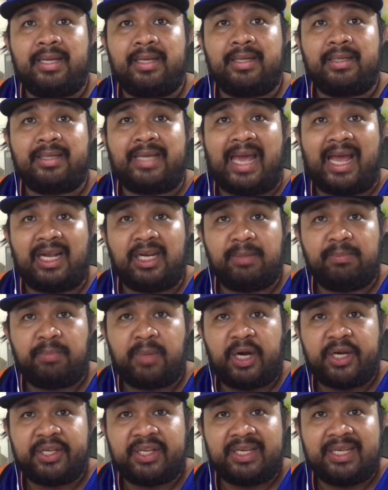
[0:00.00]
Caleb
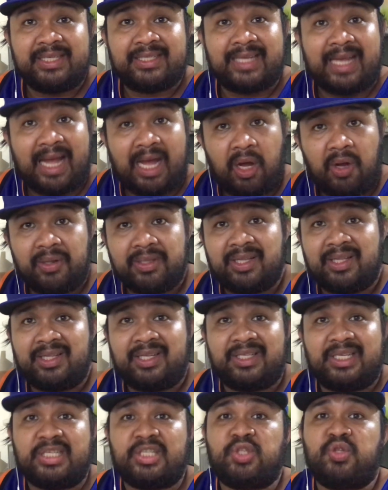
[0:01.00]
Martin is out, and
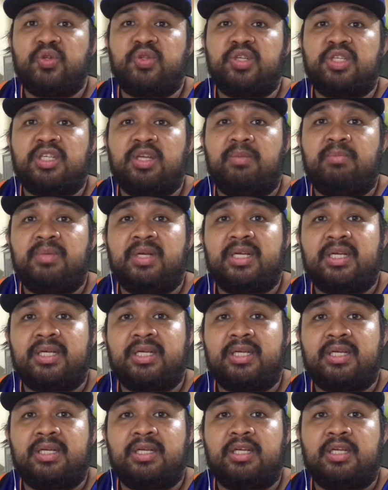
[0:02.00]
this is due to some
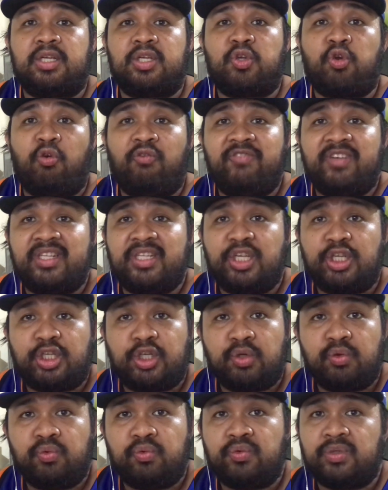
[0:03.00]
COVID
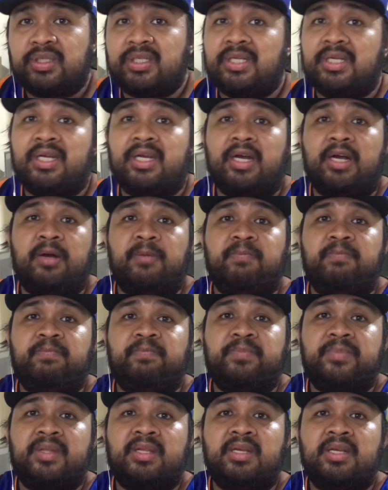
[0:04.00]
issues.
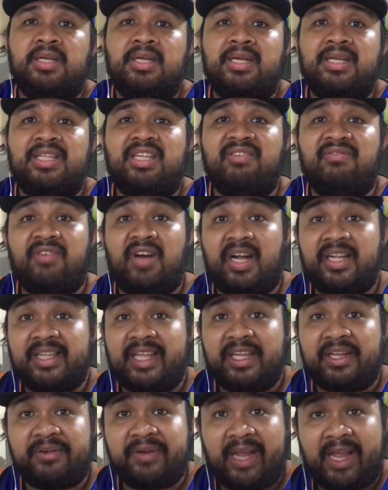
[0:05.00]

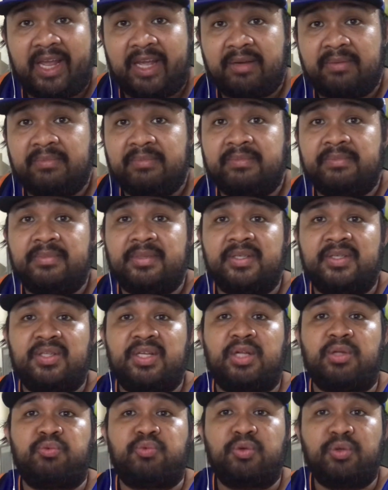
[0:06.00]
Devontae Graham is
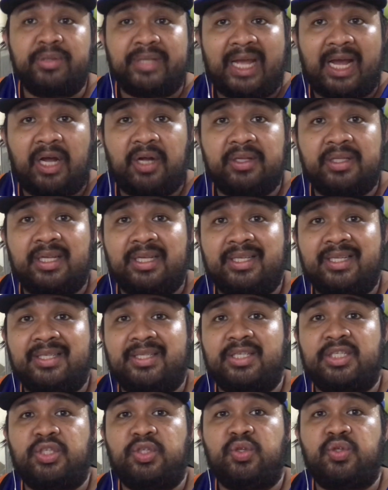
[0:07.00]
still ruled out, and this
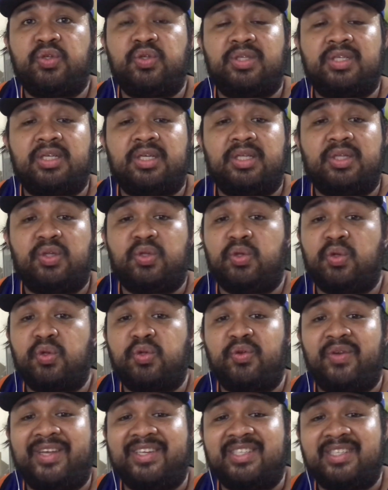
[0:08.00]
is due
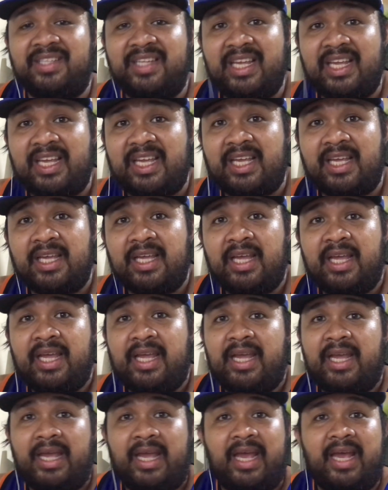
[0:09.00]
to his knee.
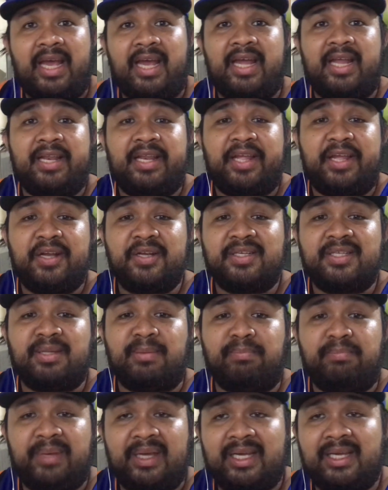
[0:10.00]
And here's the
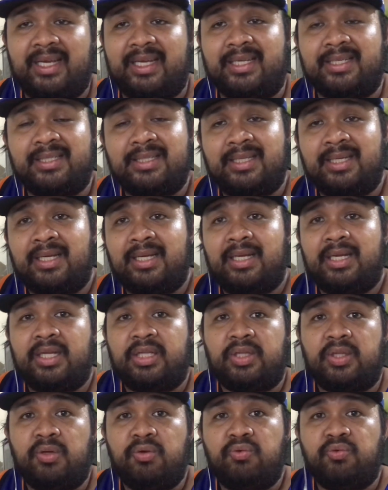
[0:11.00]
biggest
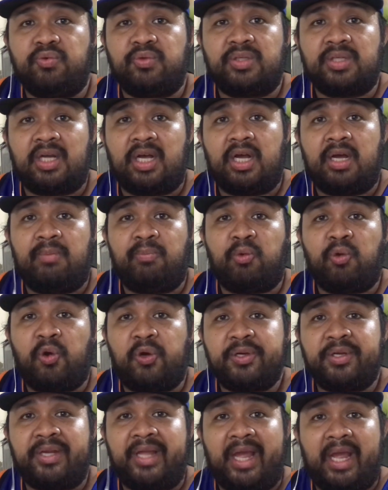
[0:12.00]
news:
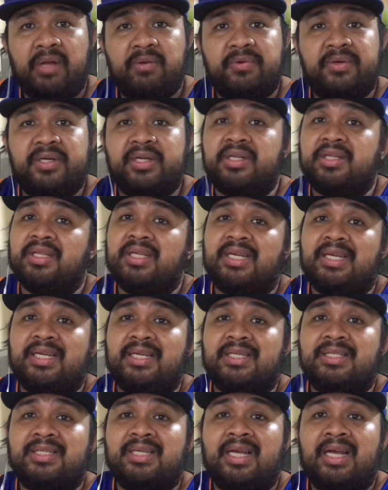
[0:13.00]
Gordon Hayward
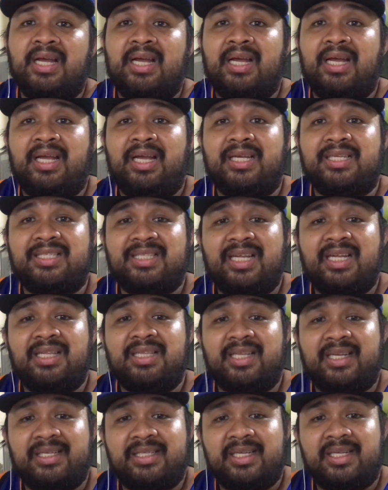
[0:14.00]
is still
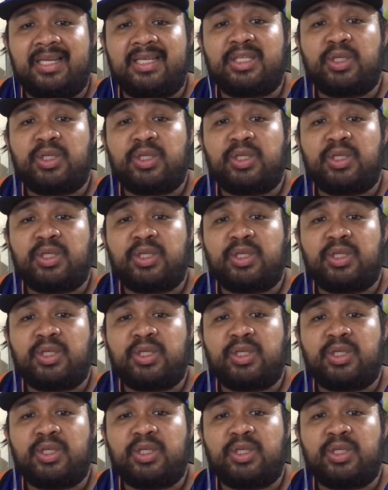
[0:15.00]
listed as